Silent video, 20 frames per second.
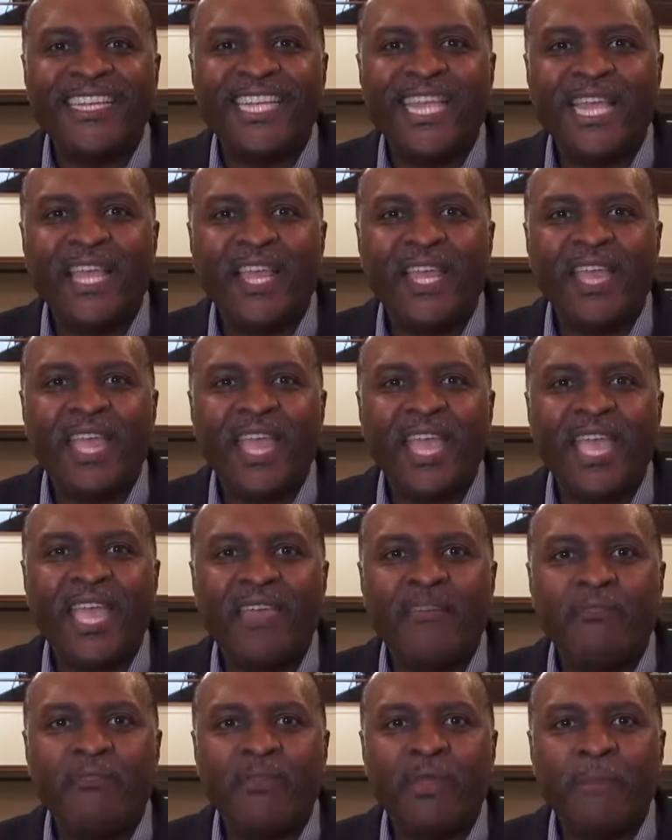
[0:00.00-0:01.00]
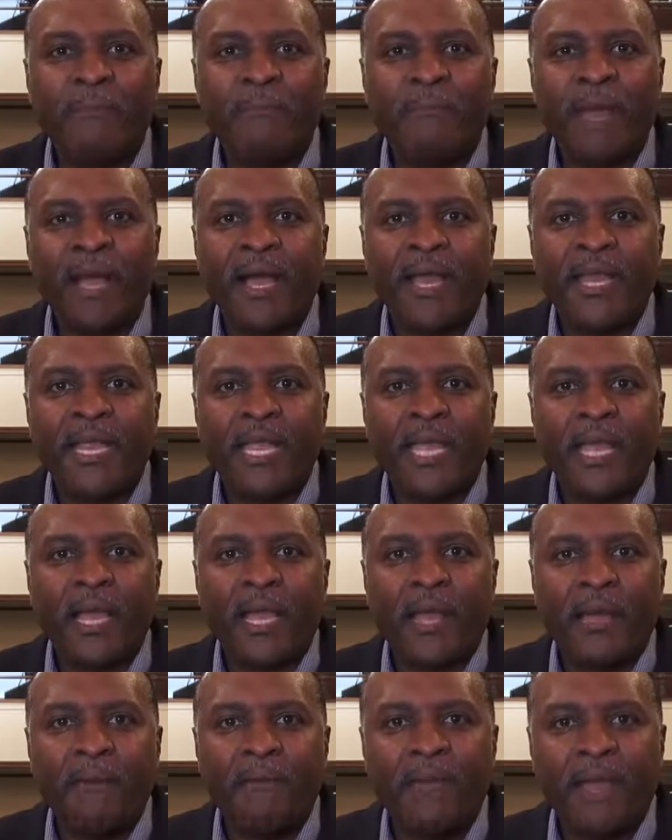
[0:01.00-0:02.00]
tell everybody
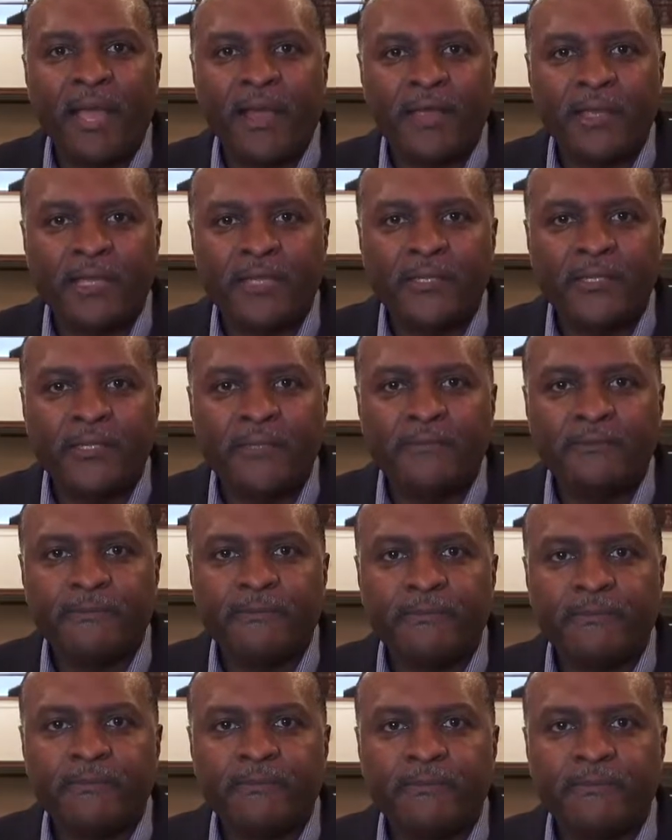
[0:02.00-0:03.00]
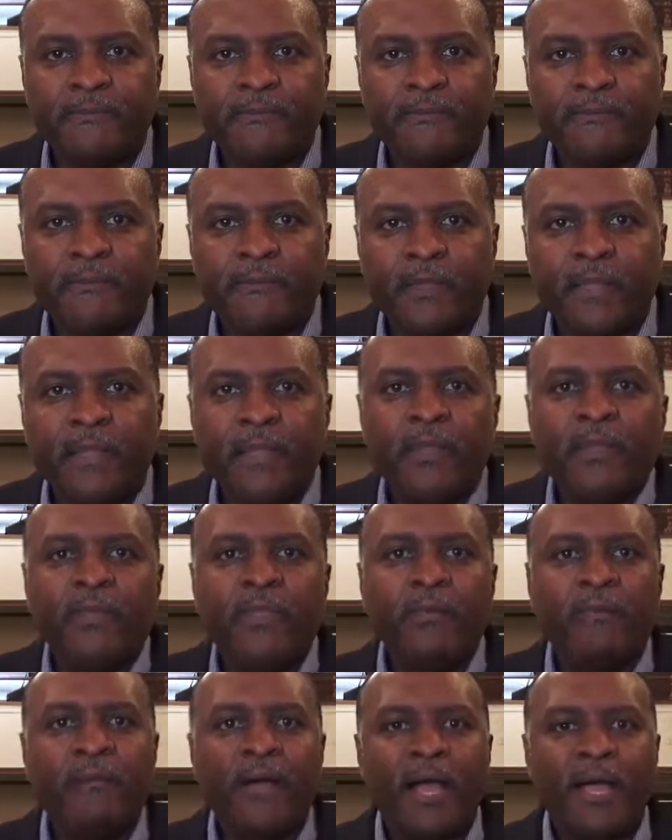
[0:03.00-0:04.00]
about it.
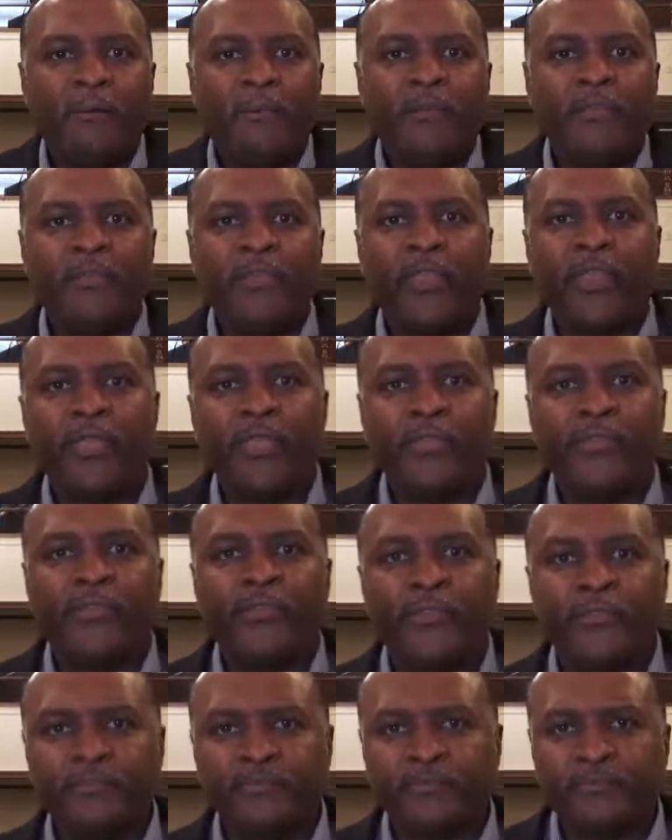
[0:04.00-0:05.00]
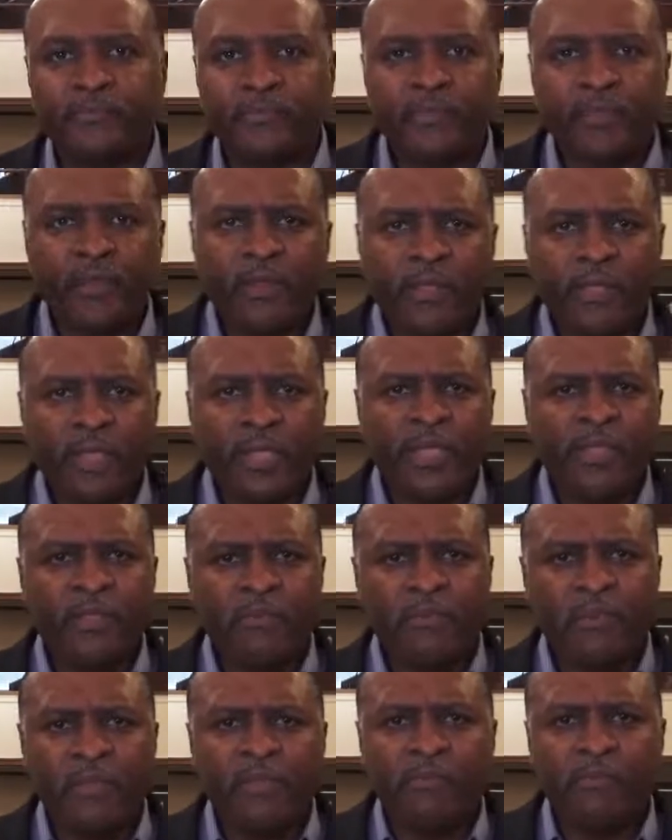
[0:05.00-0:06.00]
The Bible says in the
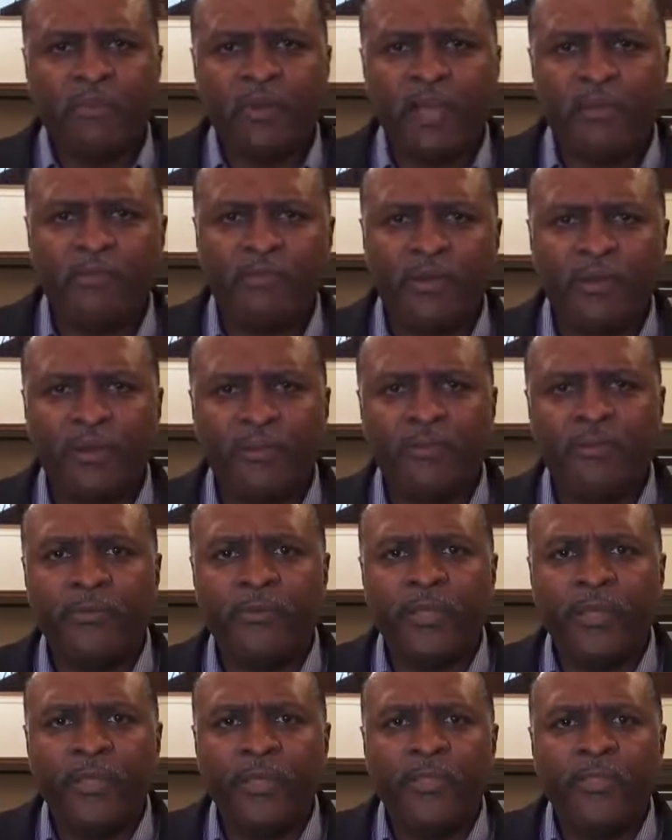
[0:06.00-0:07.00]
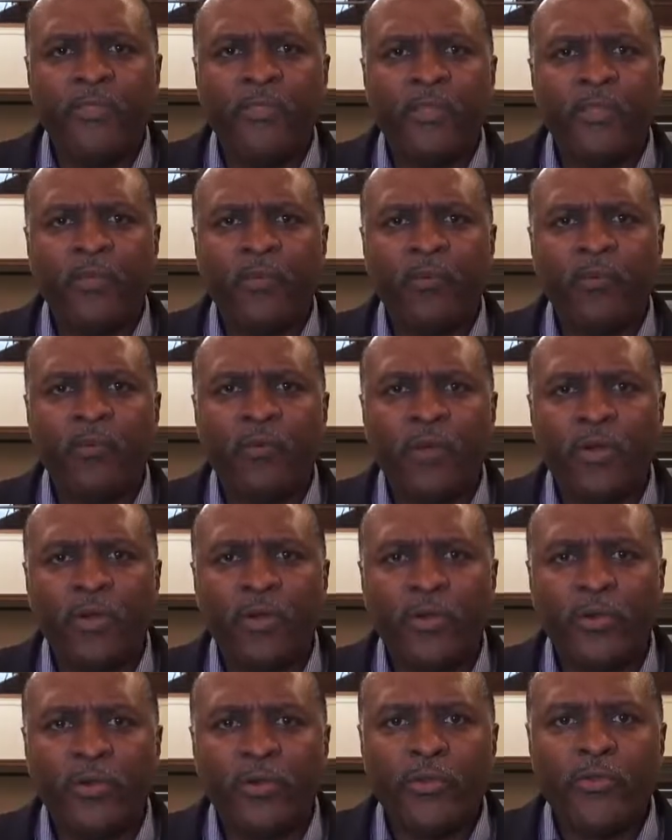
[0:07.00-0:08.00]
book of Proverbs that a
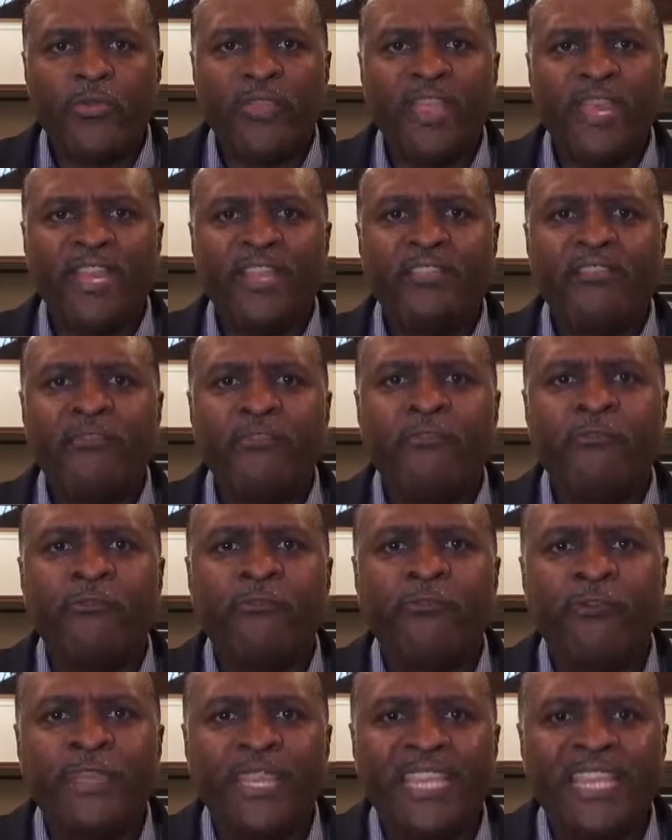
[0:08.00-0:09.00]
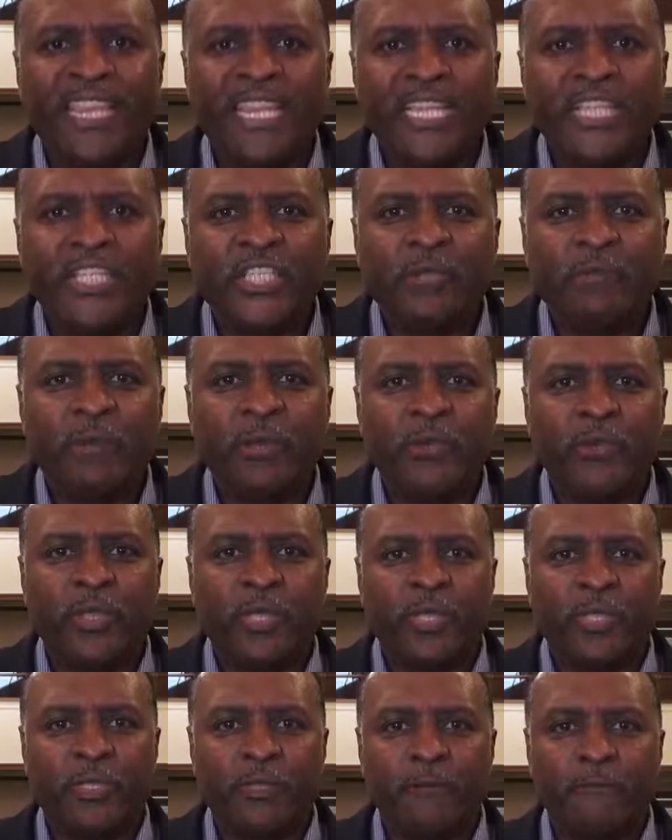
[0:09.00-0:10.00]
word that is fitly spoken